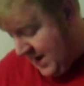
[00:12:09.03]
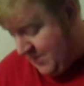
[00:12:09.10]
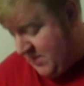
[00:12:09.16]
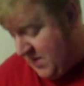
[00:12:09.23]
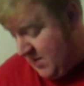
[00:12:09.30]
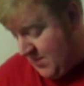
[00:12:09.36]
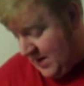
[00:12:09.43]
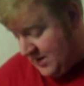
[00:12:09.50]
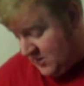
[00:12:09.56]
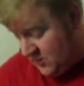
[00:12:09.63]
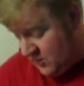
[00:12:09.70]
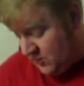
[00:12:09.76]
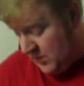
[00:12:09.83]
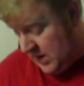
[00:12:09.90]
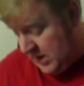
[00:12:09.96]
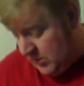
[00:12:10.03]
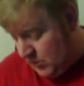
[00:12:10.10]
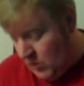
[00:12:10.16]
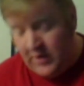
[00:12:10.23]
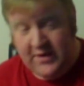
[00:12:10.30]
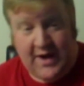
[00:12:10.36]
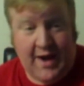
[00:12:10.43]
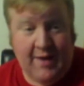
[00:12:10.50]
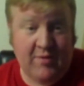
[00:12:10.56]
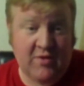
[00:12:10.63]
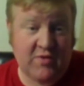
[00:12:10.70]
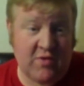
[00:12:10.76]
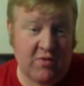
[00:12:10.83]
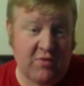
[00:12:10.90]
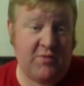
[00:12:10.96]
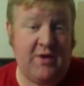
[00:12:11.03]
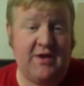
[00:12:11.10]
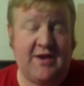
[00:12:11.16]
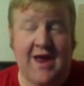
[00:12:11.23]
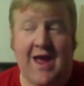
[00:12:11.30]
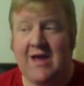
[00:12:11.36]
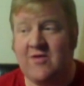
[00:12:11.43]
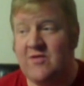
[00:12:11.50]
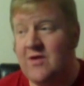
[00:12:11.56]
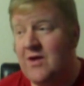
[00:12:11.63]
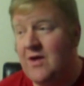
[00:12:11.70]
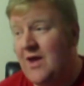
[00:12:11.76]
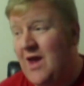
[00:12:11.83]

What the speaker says: AP -3, 1 damage. So 3 attacks.